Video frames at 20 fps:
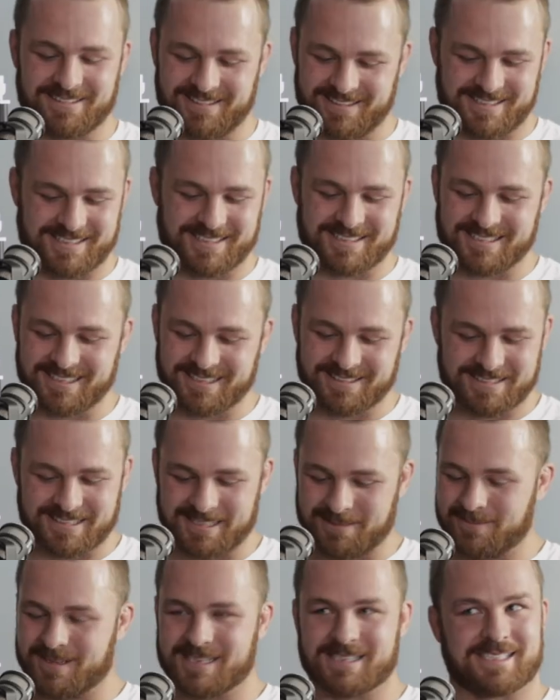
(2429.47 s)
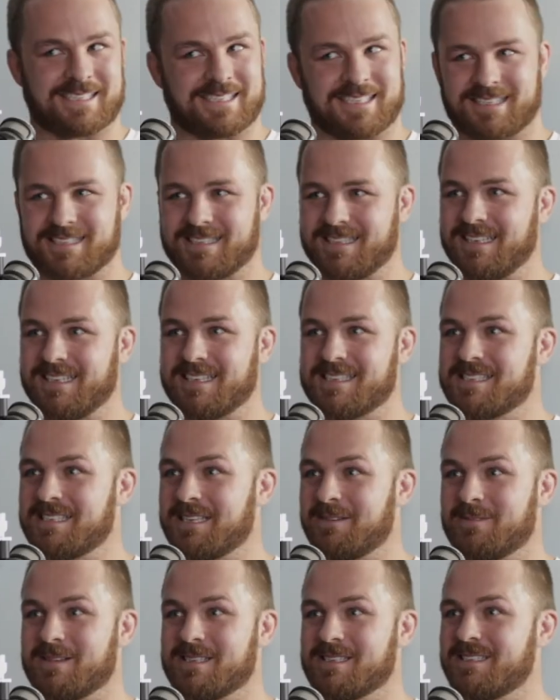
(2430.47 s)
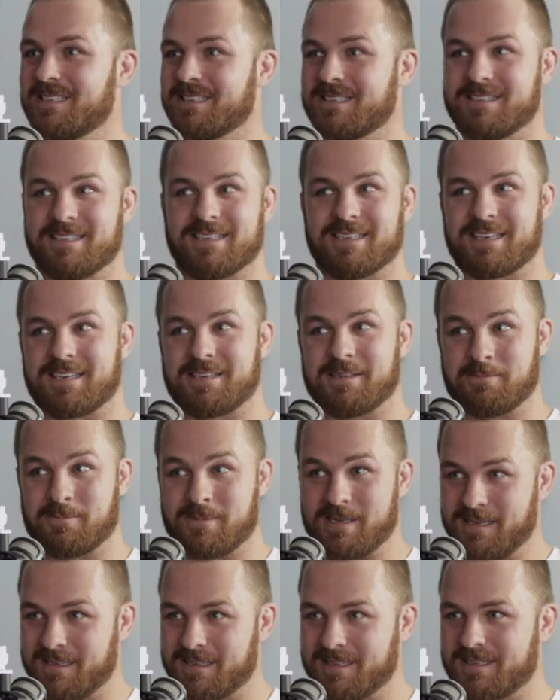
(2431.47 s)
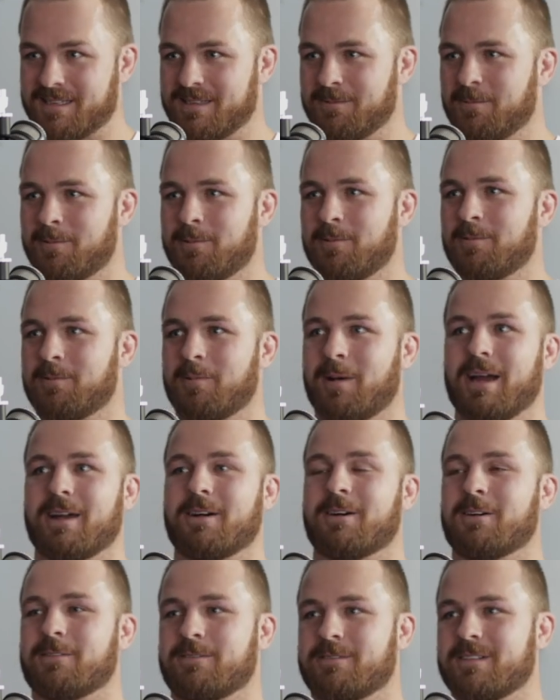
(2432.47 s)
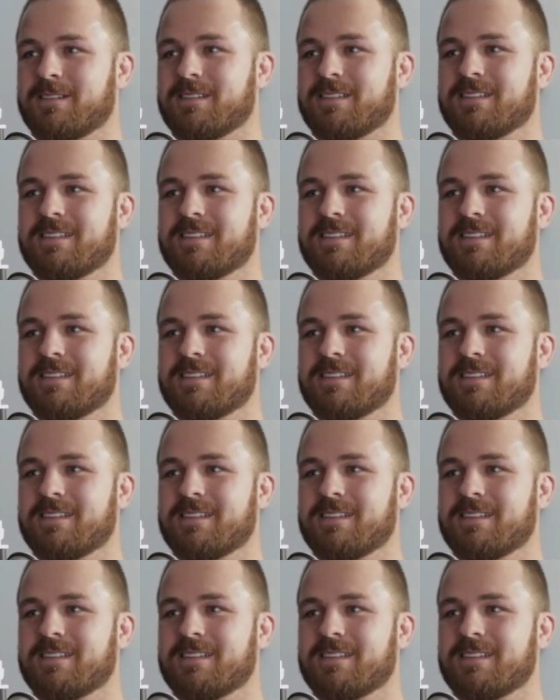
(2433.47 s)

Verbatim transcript: like you said, someone's 60 and someone's 60 can be but all of a sudden